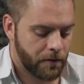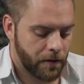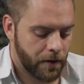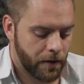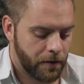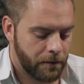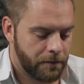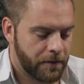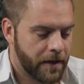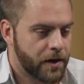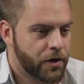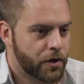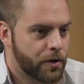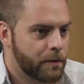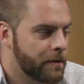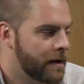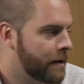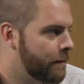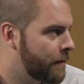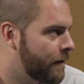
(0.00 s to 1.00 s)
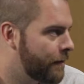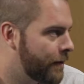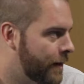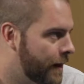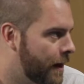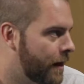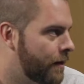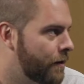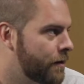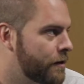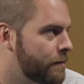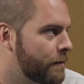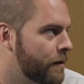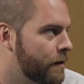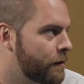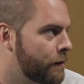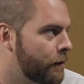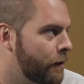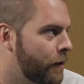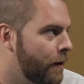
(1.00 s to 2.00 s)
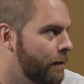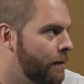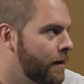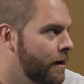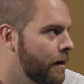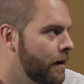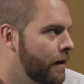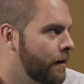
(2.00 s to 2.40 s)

the, there should be a bit of encouragement from